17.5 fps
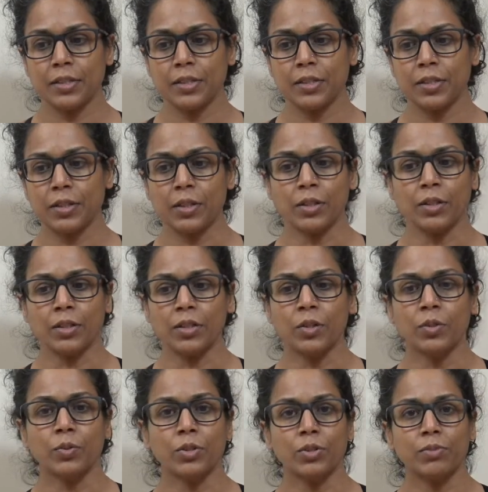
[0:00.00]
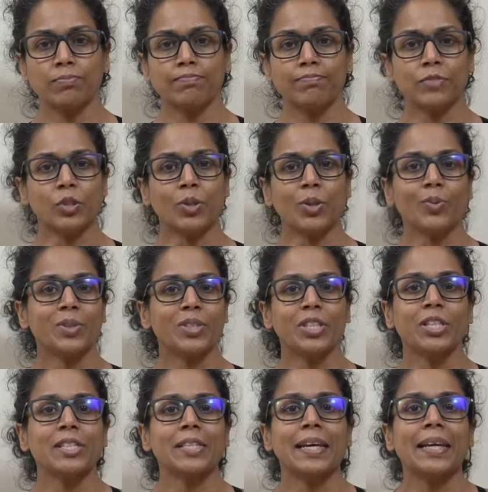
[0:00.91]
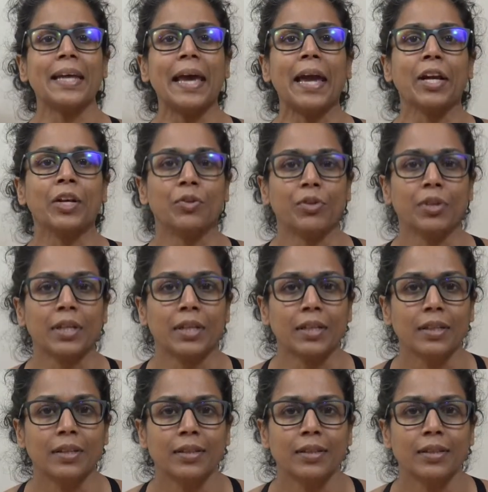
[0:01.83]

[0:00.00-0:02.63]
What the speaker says: you know, you don't just get angry.